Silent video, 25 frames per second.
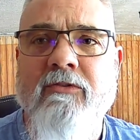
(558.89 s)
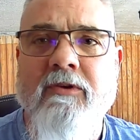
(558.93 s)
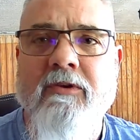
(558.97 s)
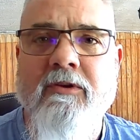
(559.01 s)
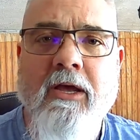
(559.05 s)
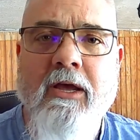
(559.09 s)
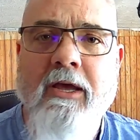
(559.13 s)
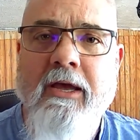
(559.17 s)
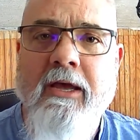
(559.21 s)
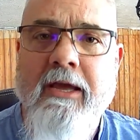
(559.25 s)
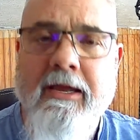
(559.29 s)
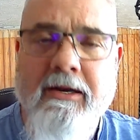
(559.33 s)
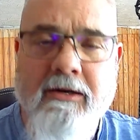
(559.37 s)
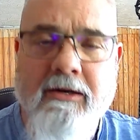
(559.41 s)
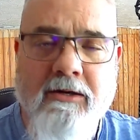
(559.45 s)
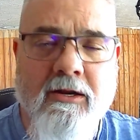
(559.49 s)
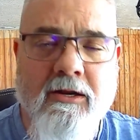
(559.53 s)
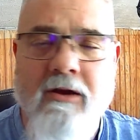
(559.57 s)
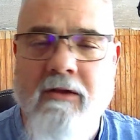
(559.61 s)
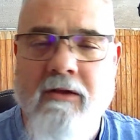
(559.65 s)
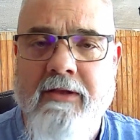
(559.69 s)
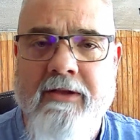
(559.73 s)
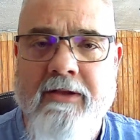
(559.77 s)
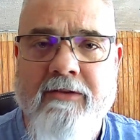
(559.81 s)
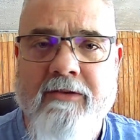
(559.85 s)
and
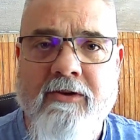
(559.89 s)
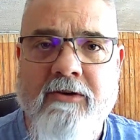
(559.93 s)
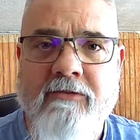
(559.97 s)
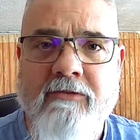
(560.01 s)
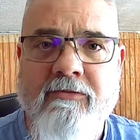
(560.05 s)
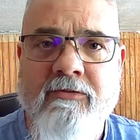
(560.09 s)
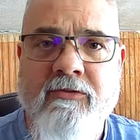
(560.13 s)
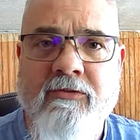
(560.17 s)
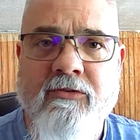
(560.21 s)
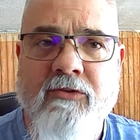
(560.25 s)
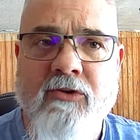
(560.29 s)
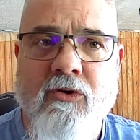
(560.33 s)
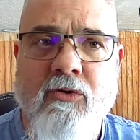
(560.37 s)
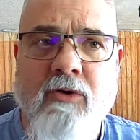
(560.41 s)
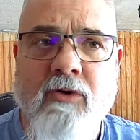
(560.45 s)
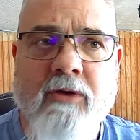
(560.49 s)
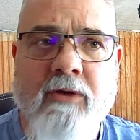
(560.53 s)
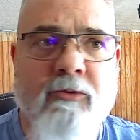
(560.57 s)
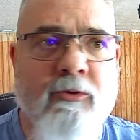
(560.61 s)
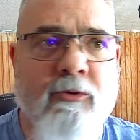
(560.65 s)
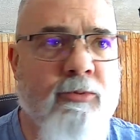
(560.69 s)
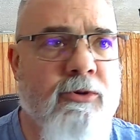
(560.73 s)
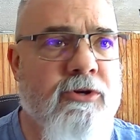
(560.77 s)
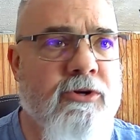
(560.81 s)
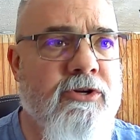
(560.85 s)
all that stuff. So I
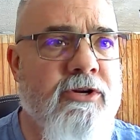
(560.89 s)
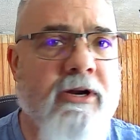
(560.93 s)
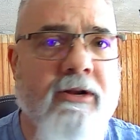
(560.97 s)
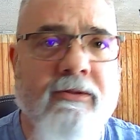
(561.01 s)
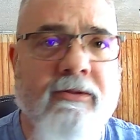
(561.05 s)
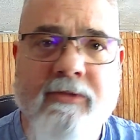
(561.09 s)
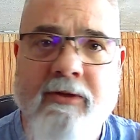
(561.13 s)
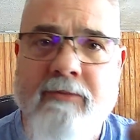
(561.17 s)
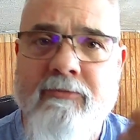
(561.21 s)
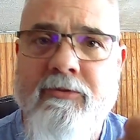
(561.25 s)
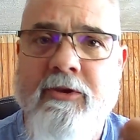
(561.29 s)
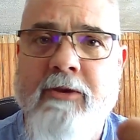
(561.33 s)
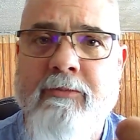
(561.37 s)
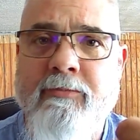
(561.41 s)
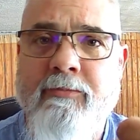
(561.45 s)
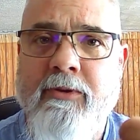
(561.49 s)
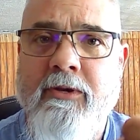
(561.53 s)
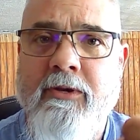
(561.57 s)
would appreciate a thumbs up